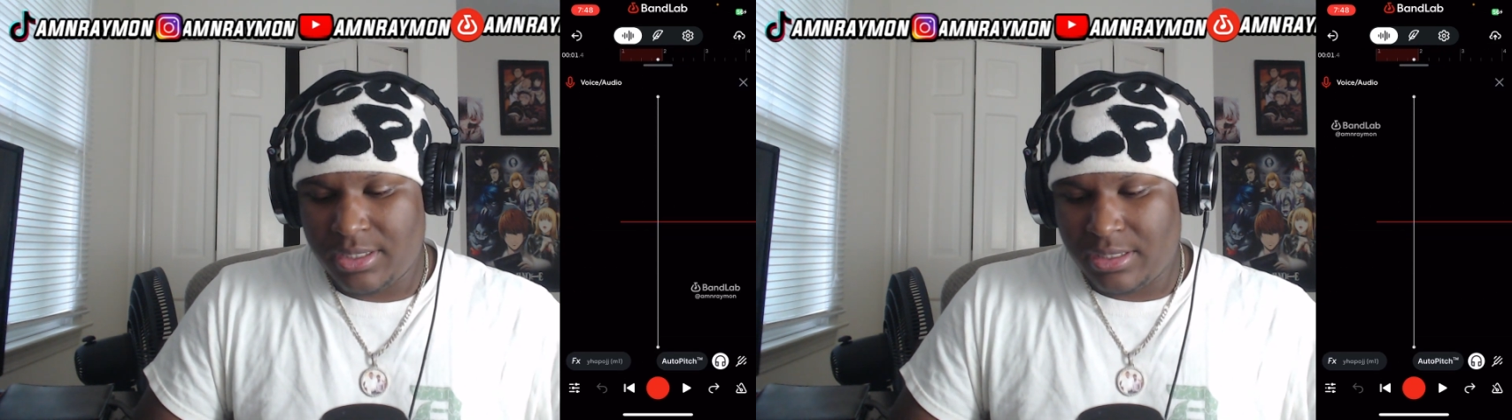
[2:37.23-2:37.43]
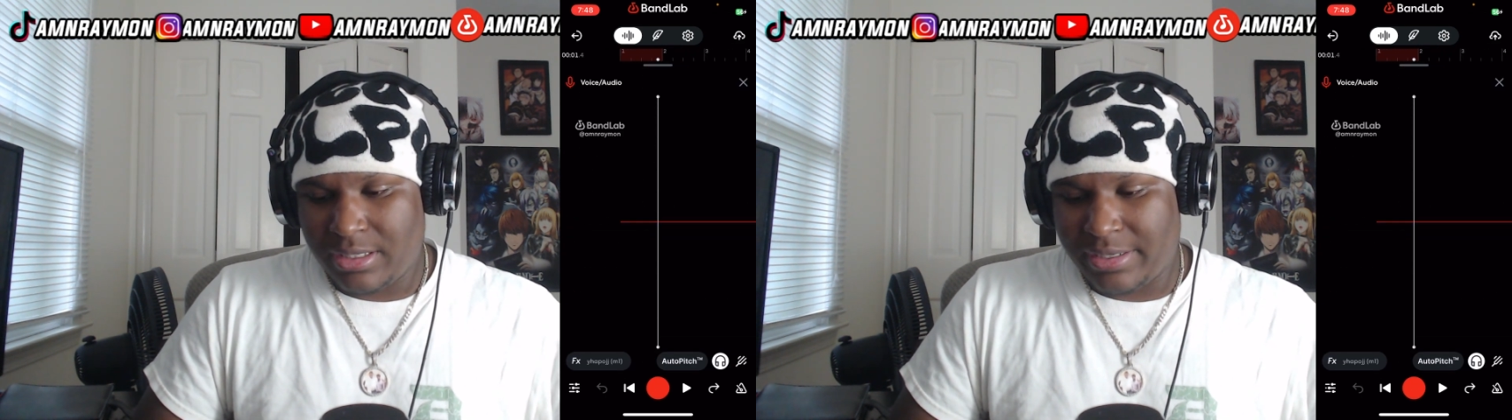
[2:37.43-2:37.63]

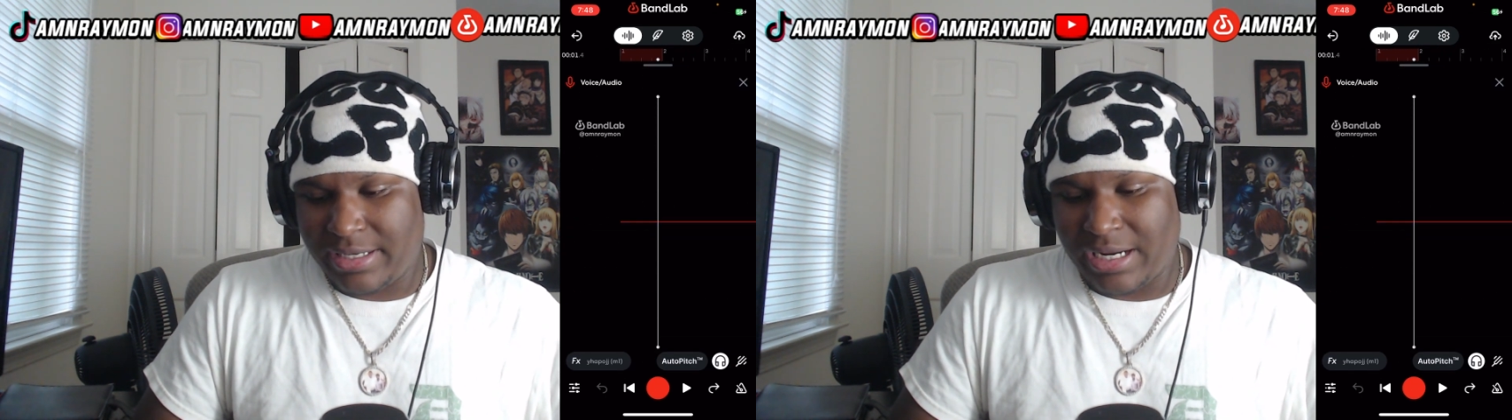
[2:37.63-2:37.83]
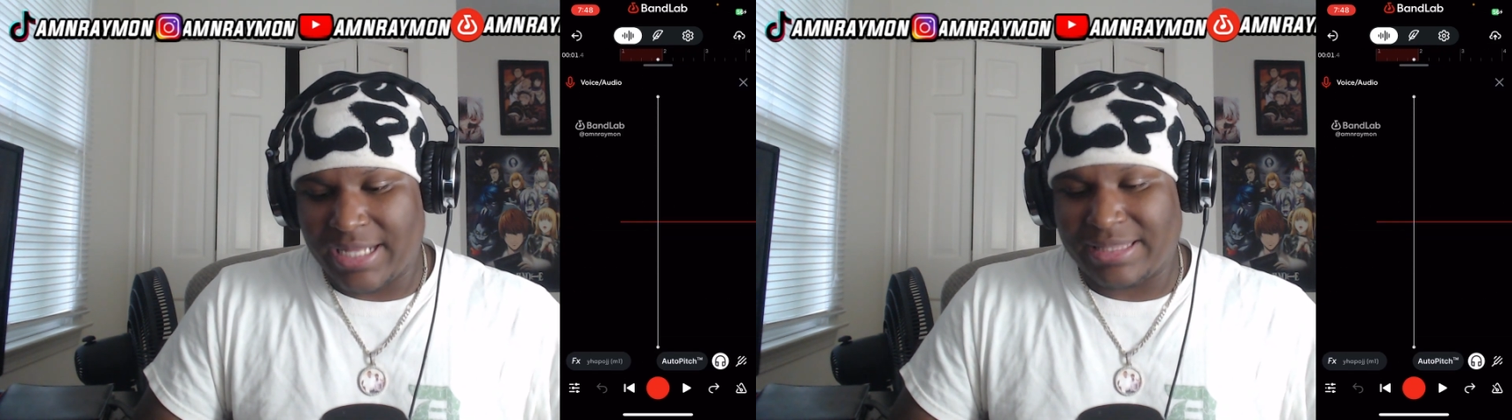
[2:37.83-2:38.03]
And
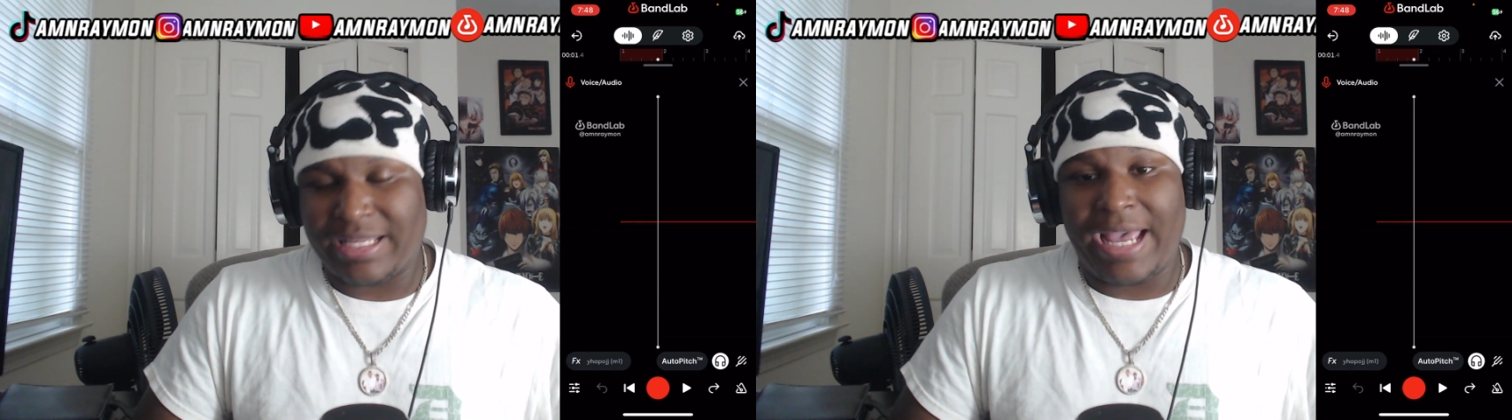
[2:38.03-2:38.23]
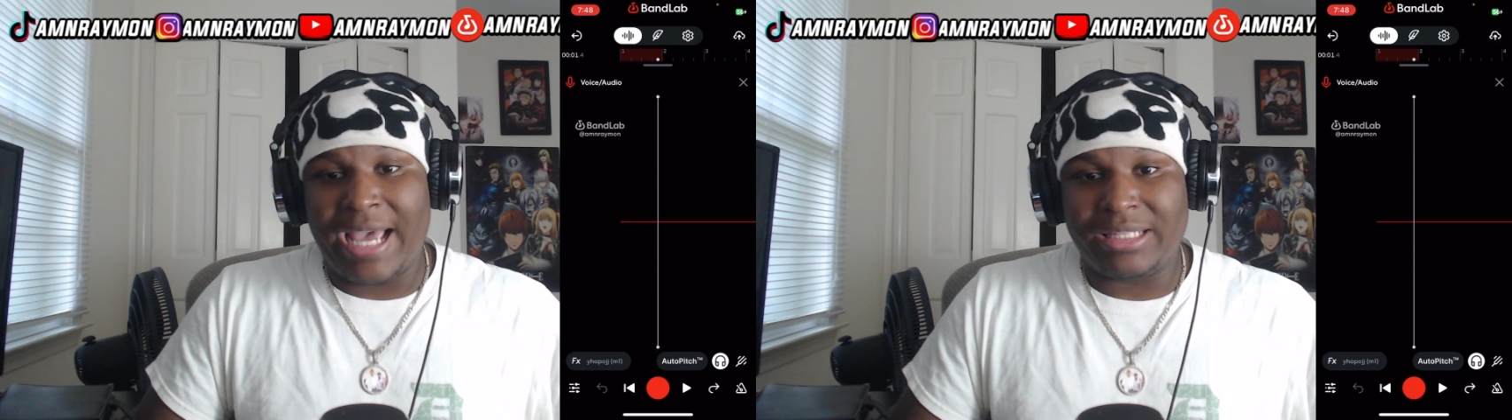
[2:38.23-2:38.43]
I got the
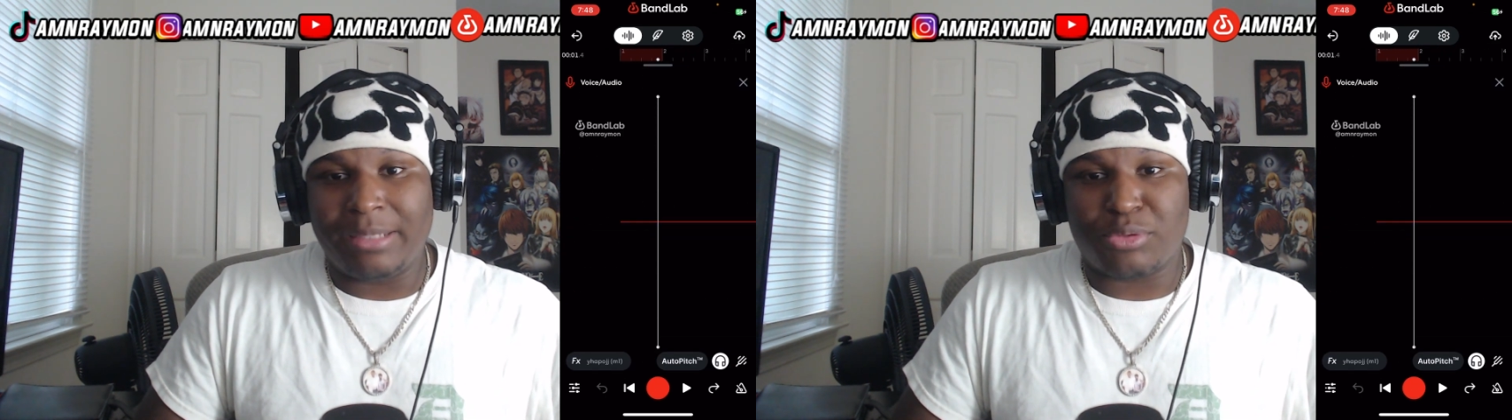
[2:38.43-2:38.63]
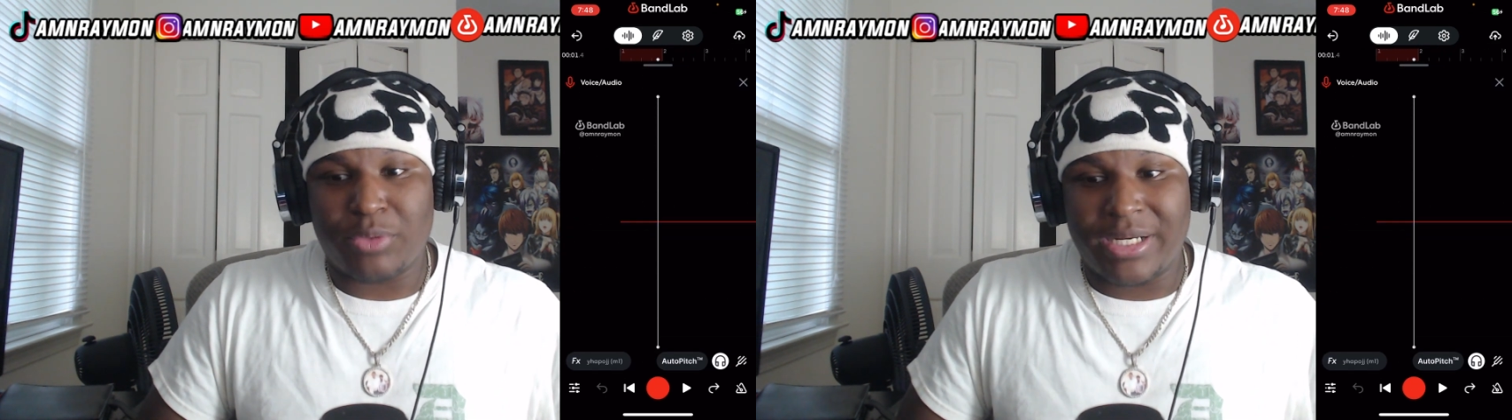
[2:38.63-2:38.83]
ad
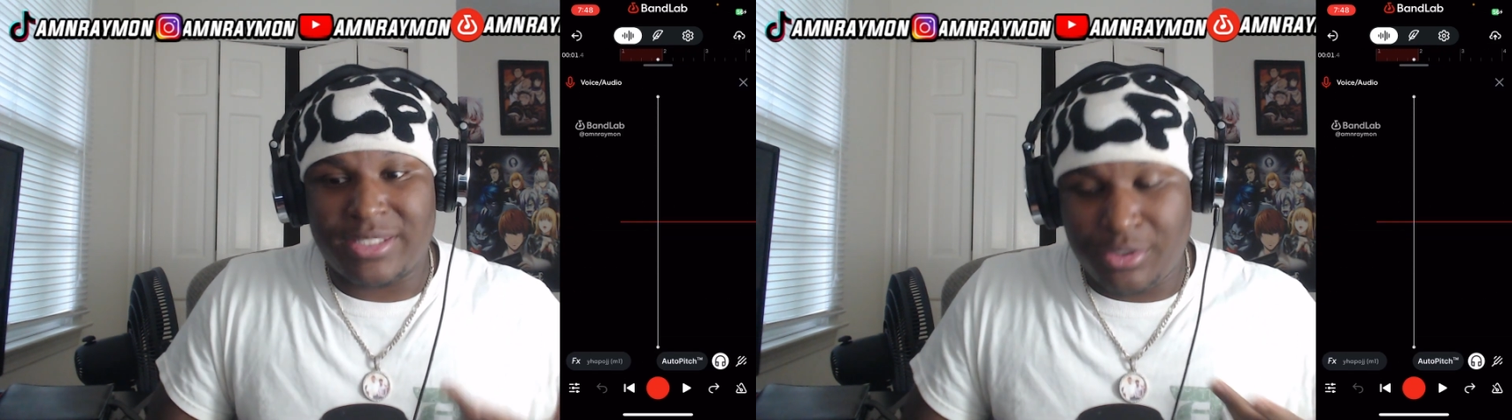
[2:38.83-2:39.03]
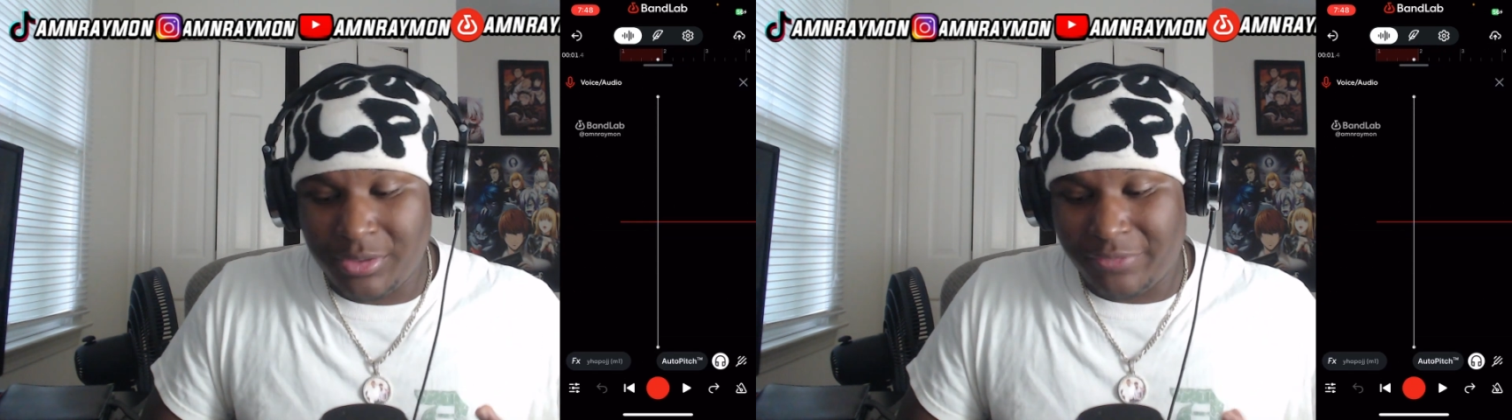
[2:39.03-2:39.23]
libs with it
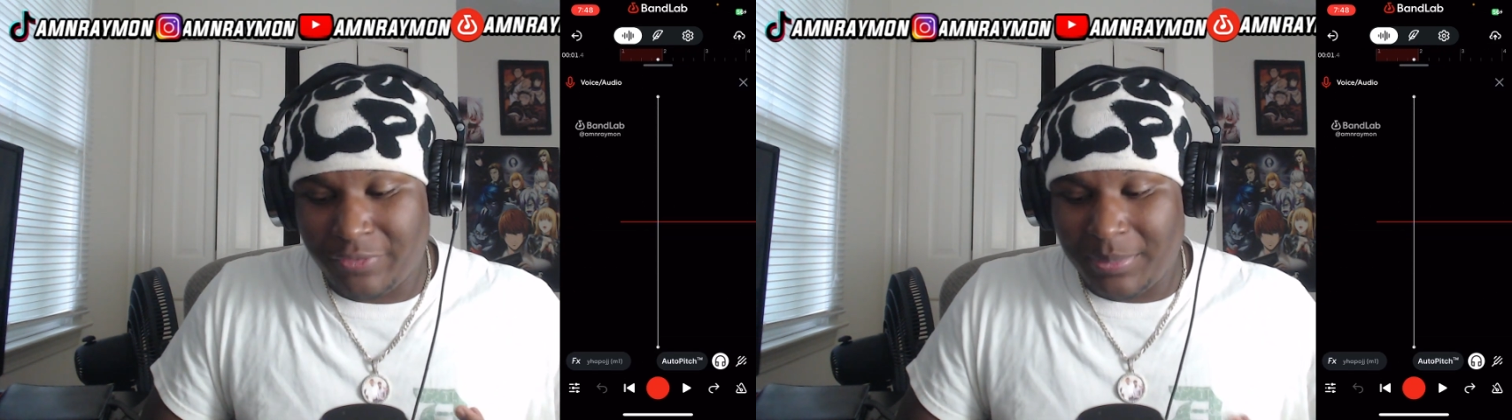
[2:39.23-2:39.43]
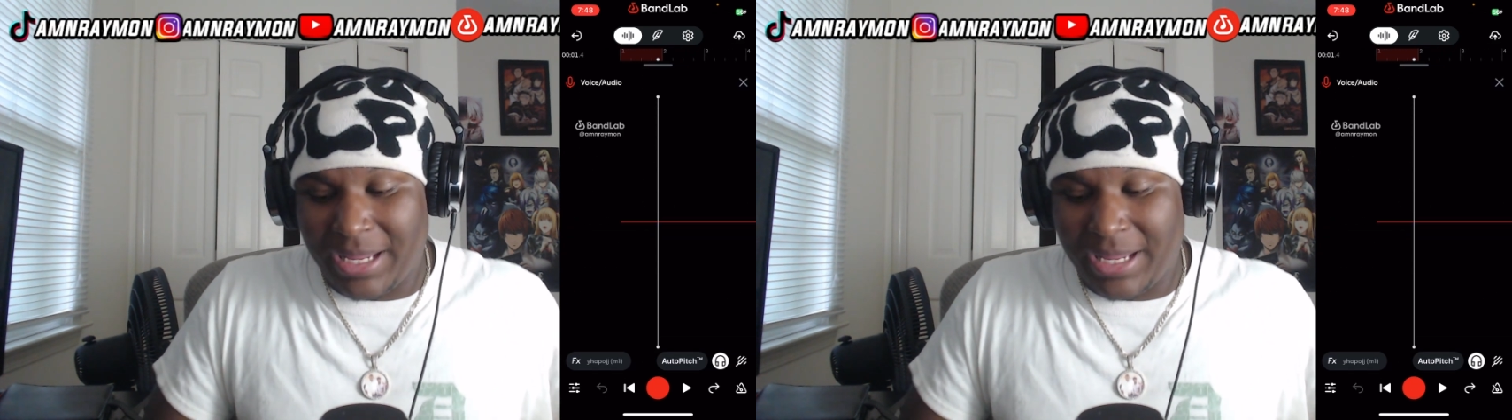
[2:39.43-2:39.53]
too. You feel me?